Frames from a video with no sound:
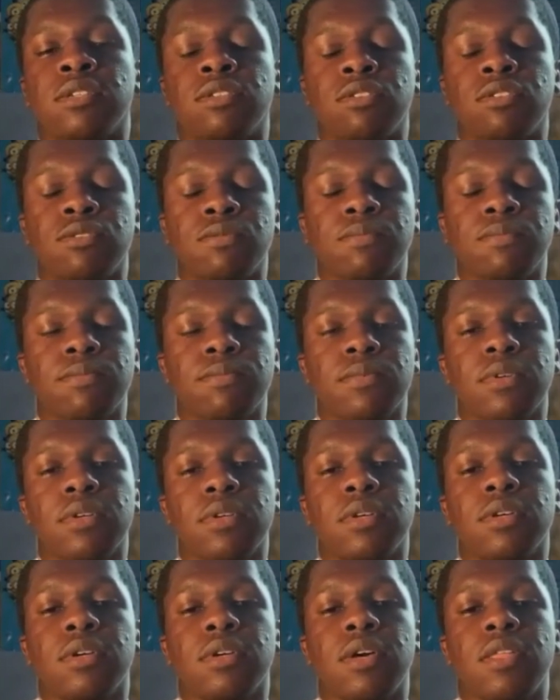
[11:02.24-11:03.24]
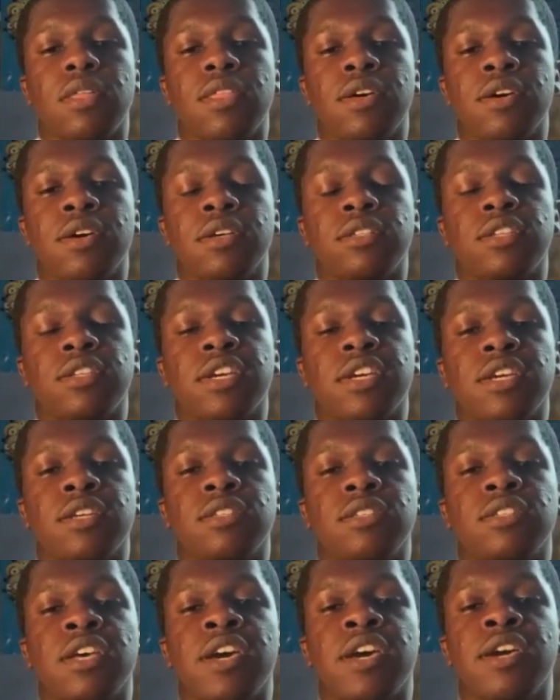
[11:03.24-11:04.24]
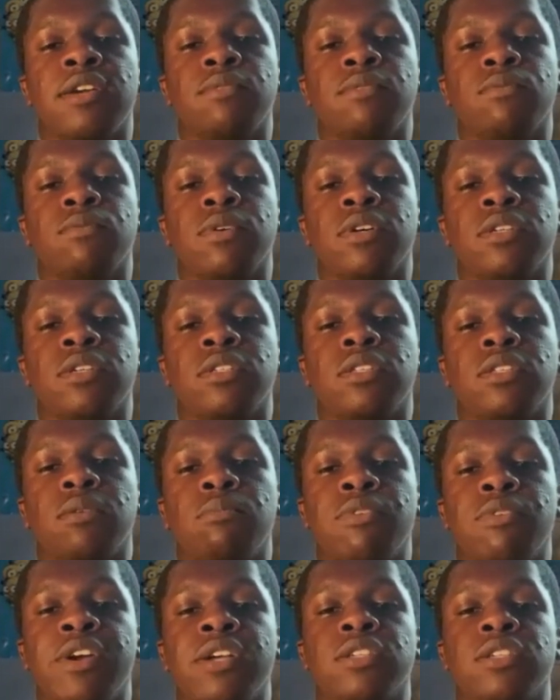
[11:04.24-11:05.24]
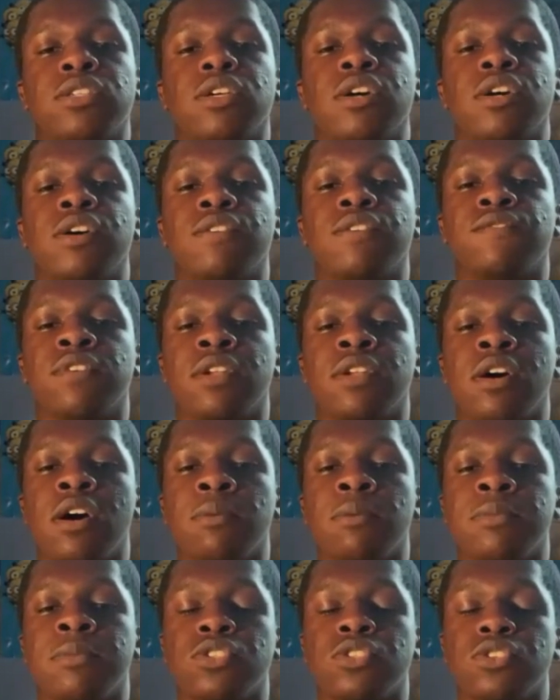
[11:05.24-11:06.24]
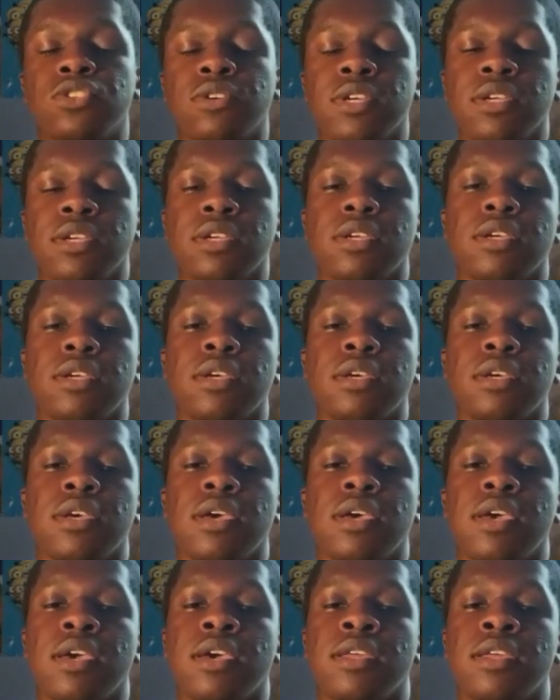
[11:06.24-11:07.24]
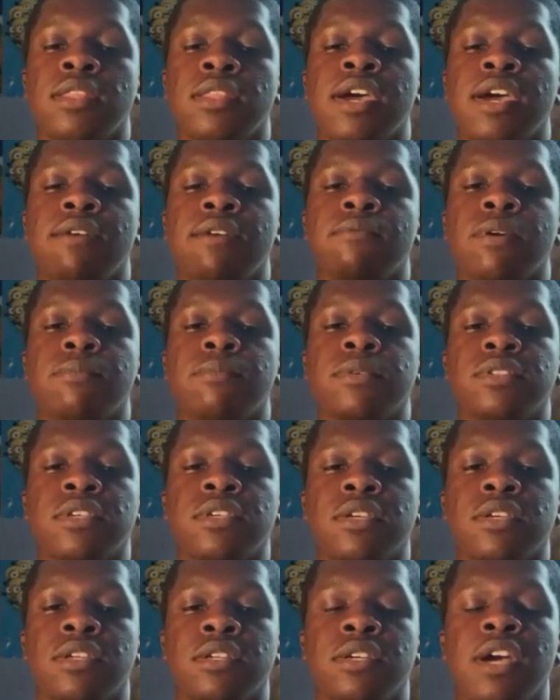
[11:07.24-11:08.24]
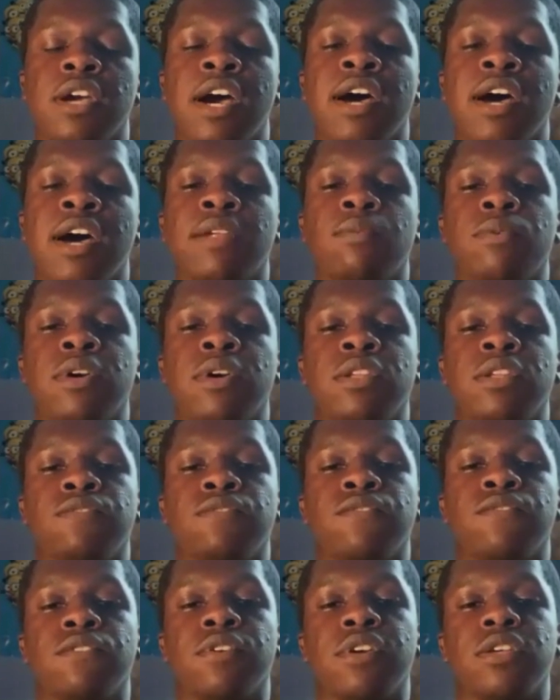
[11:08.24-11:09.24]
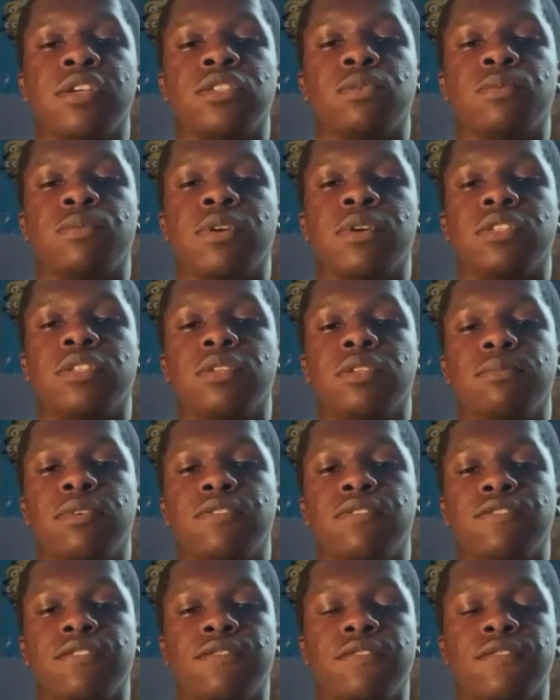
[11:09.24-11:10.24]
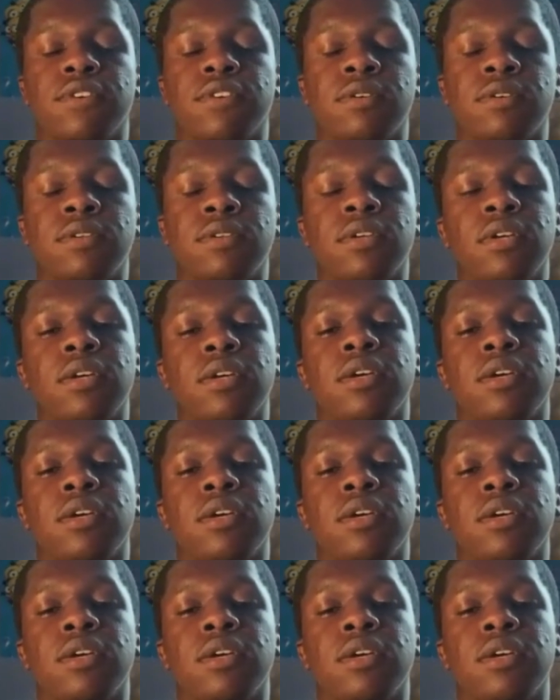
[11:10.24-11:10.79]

to. The second sign was the branch of an almond tree, and that represented God waiting for his word to be fulfilled.